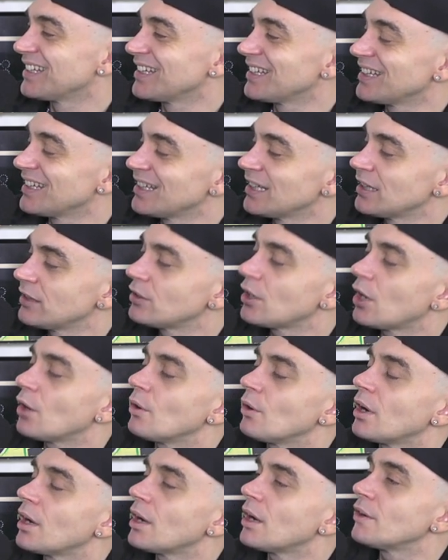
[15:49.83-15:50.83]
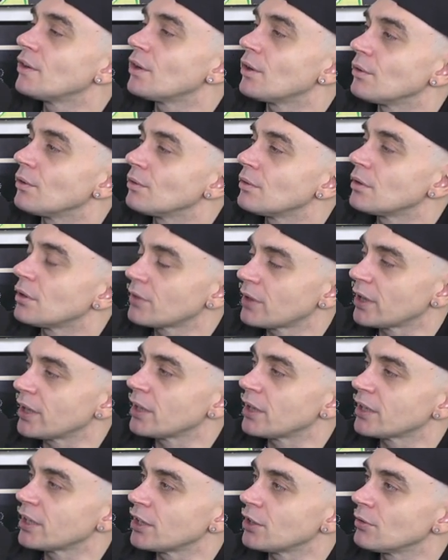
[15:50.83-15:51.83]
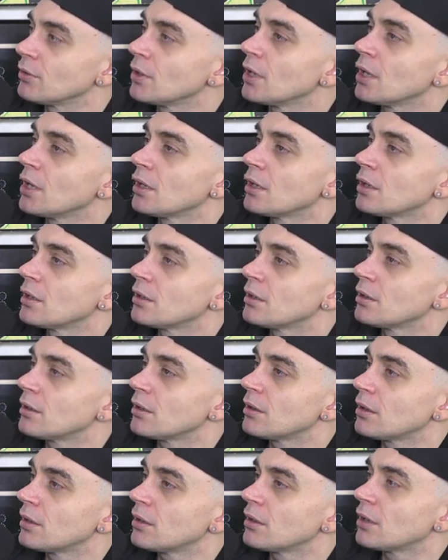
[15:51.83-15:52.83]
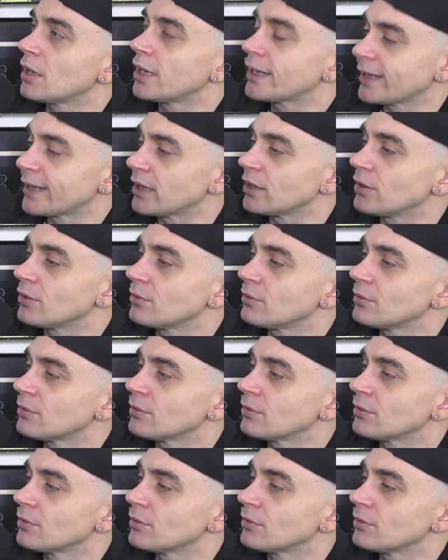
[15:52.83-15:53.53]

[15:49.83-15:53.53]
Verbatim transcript: for it. No. I, no. Okay, I get you. I get you.